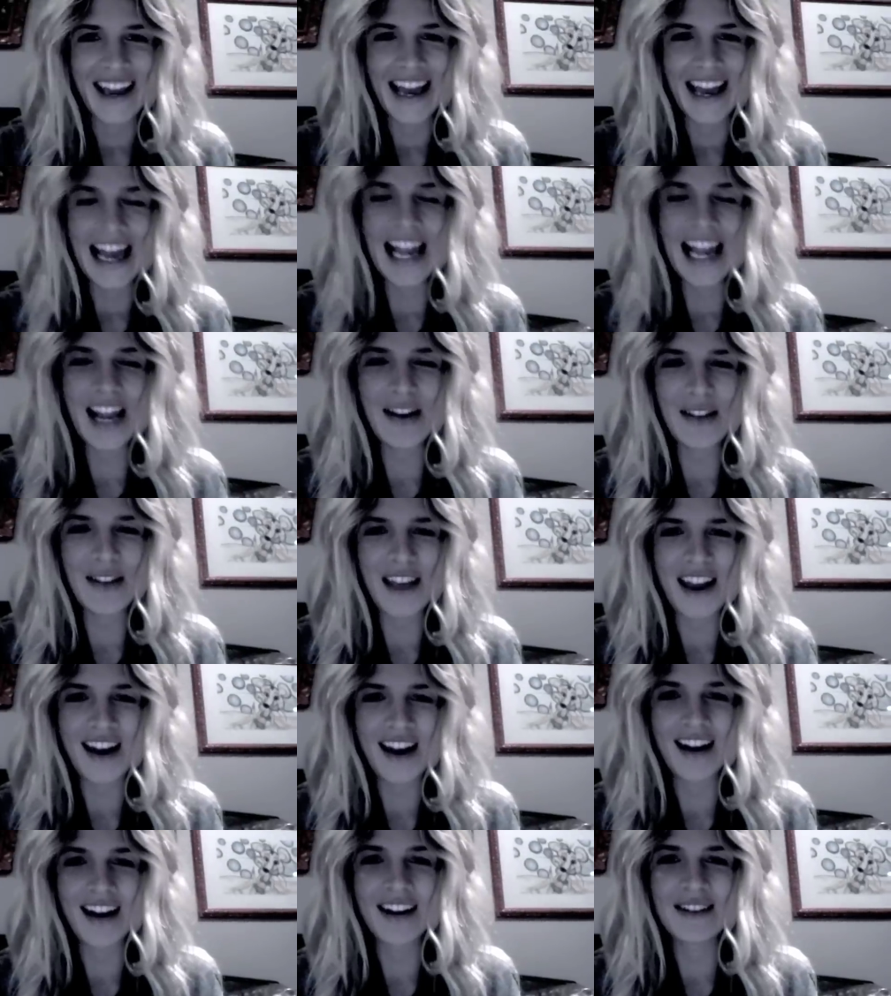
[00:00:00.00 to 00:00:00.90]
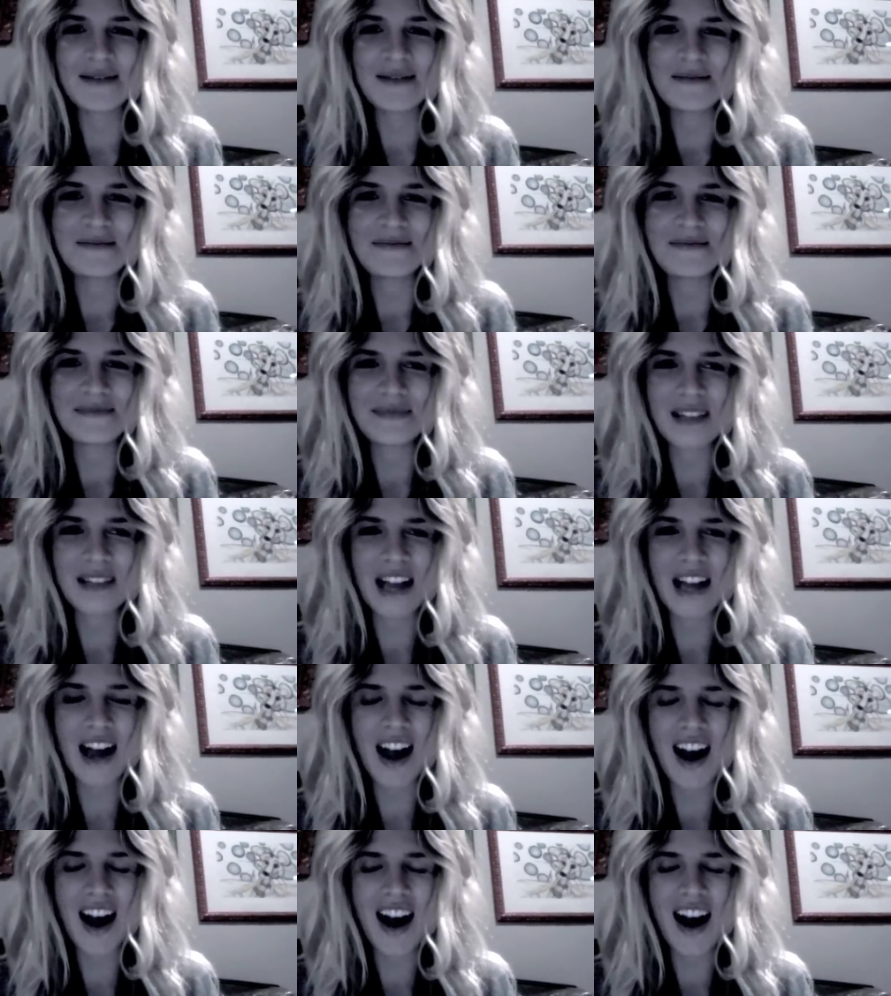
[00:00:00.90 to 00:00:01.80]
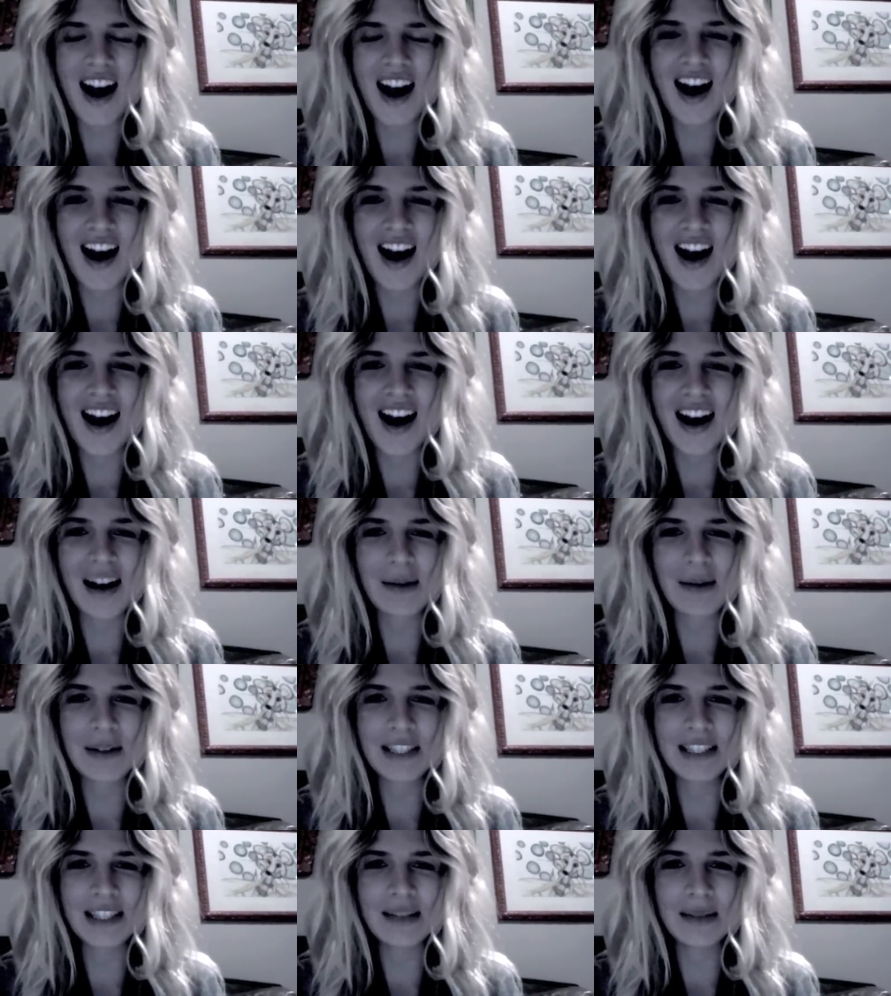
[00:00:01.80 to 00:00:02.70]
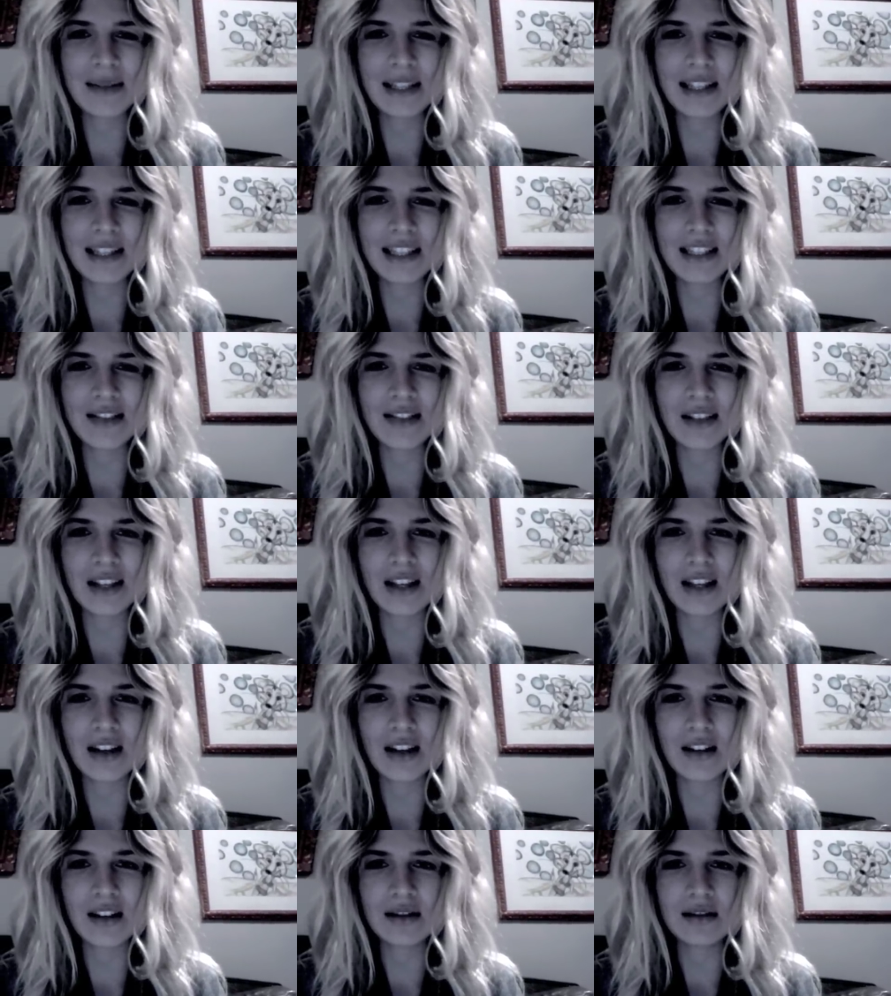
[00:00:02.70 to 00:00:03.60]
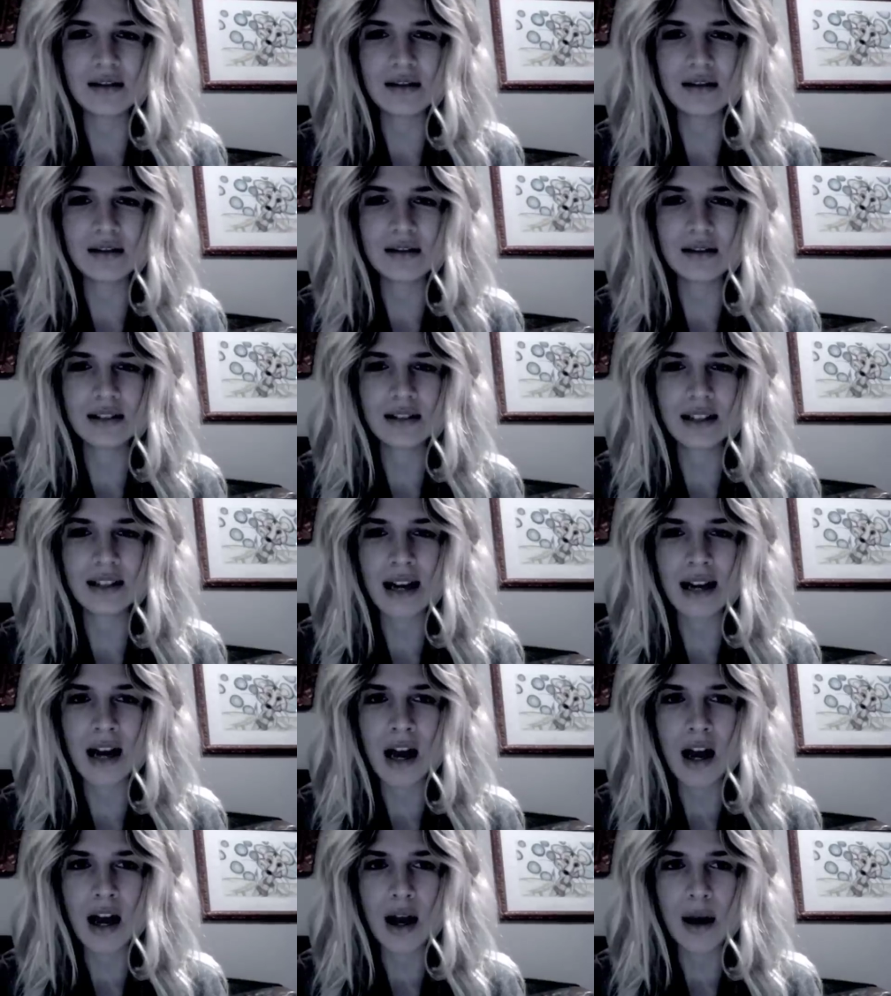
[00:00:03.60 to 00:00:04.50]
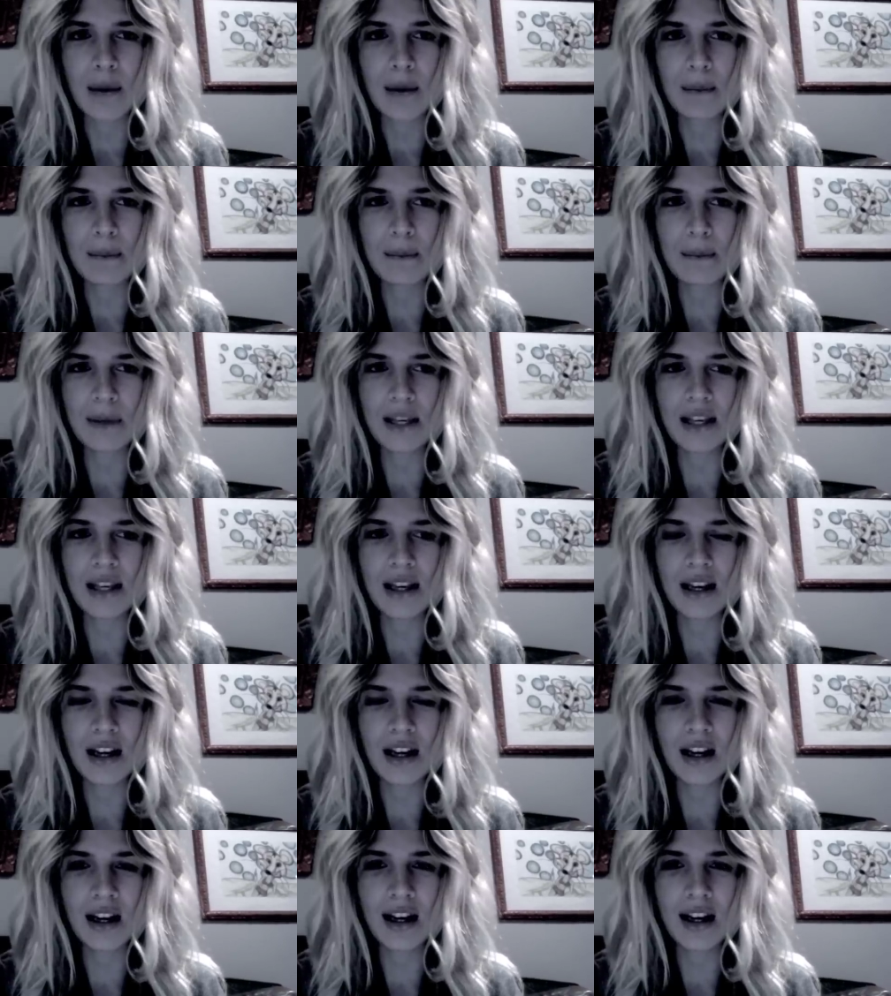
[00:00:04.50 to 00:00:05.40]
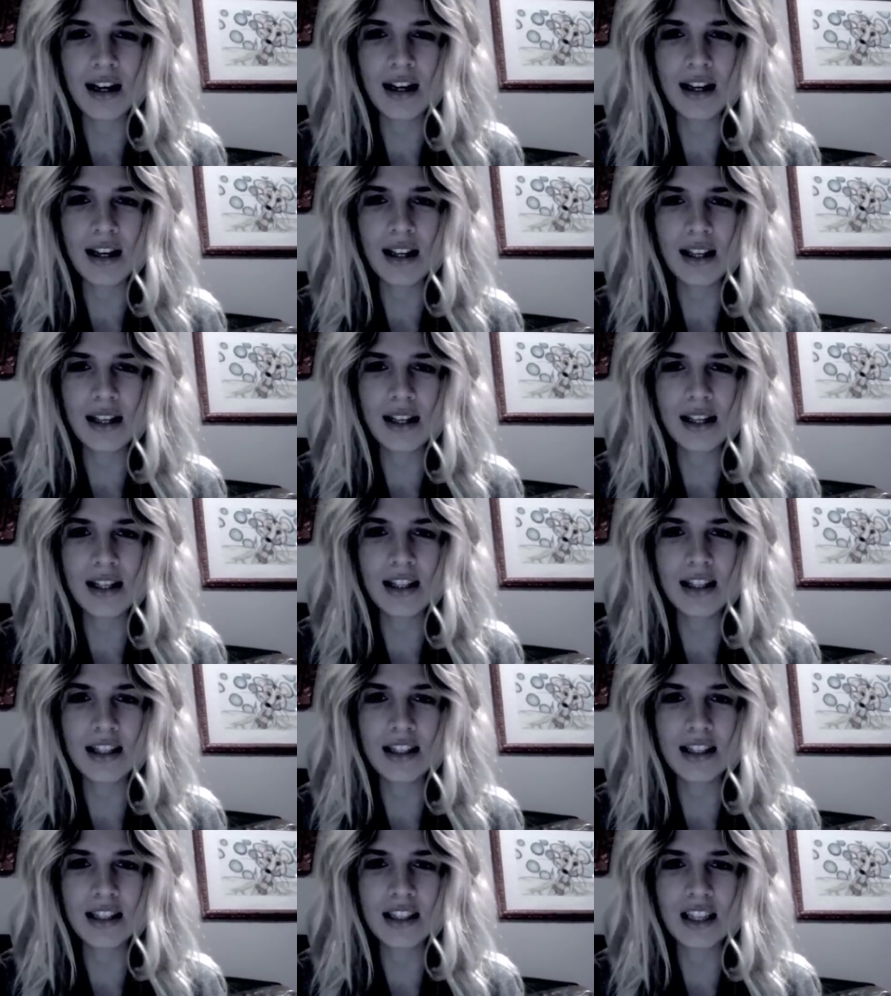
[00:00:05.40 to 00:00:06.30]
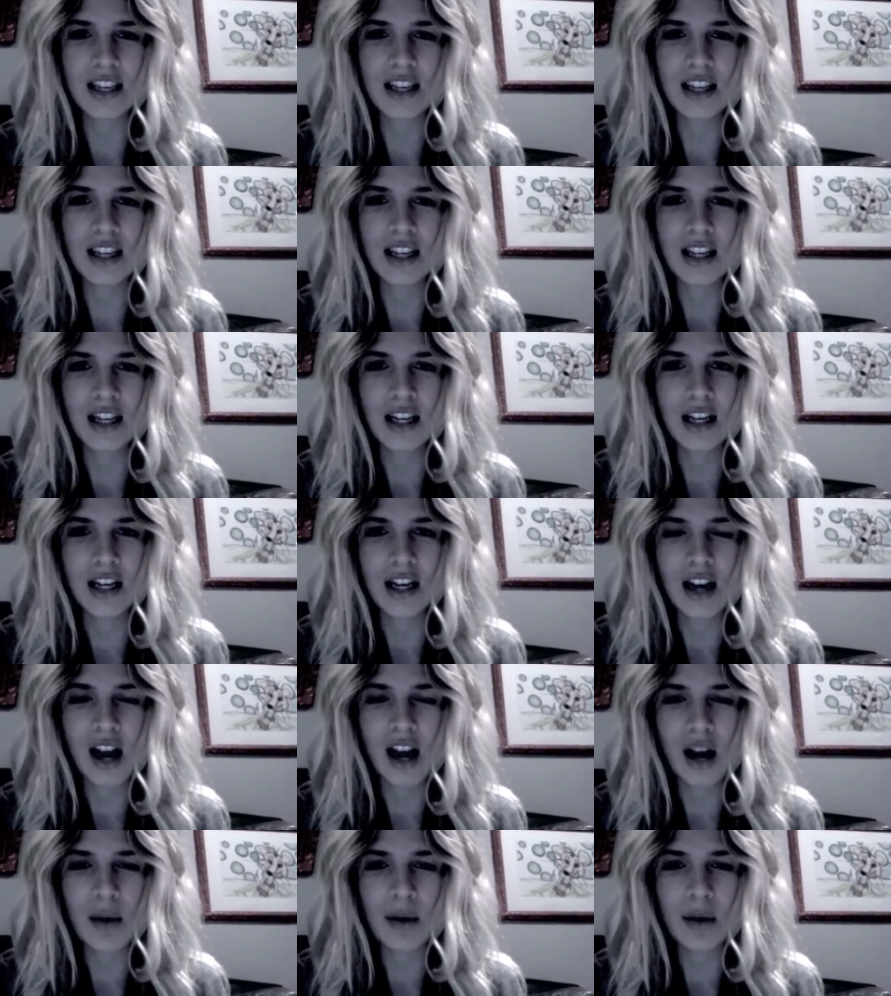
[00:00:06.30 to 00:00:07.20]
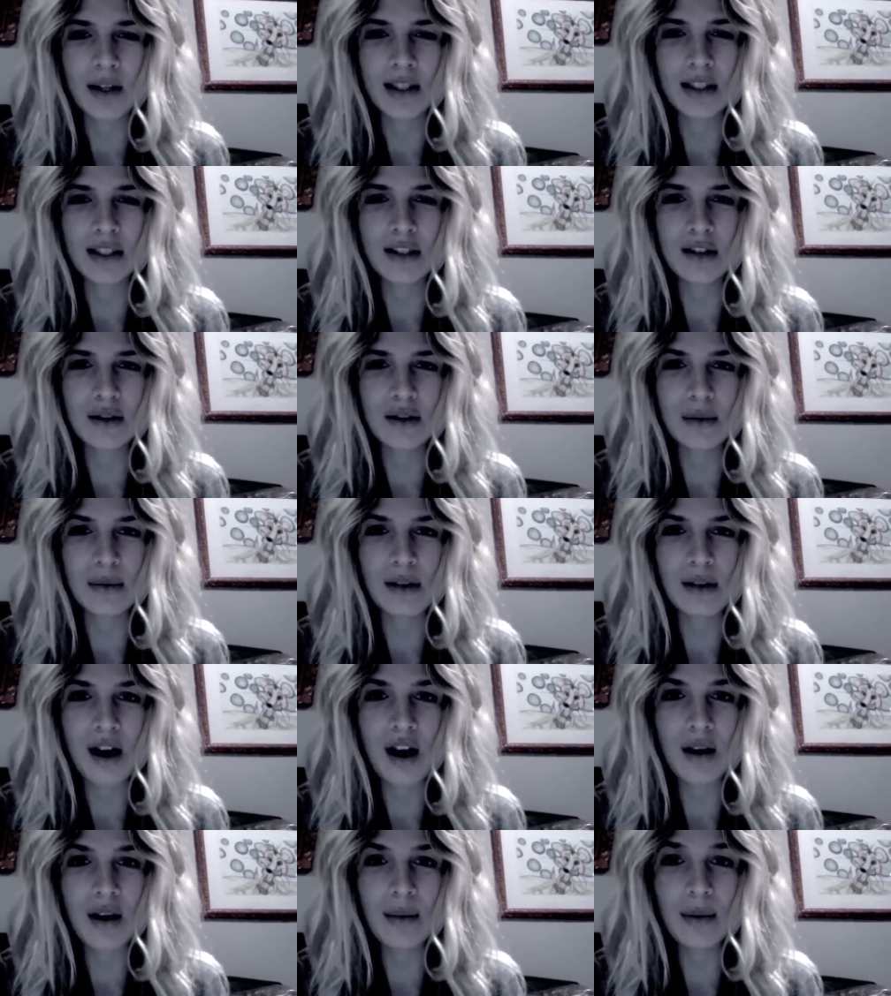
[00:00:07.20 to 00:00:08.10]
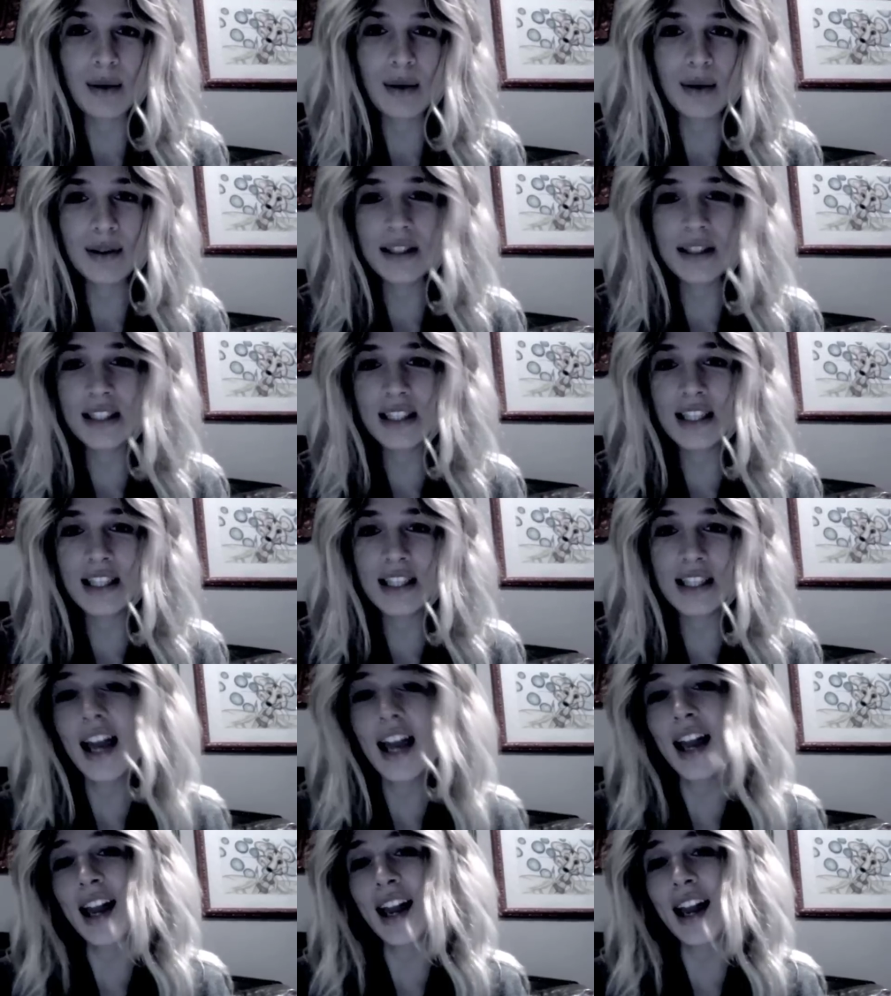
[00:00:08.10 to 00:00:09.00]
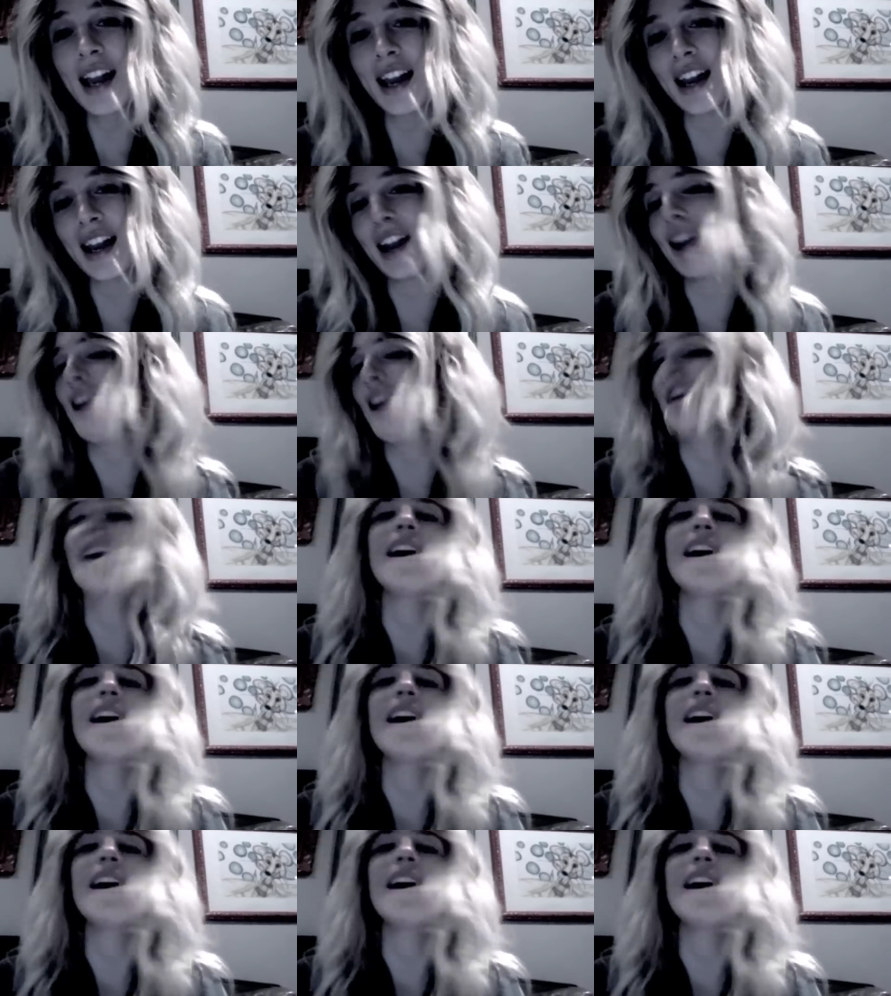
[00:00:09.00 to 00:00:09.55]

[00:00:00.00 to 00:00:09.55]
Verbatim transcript: Hello there. I wanted to make this video because I wanted to do a blog post today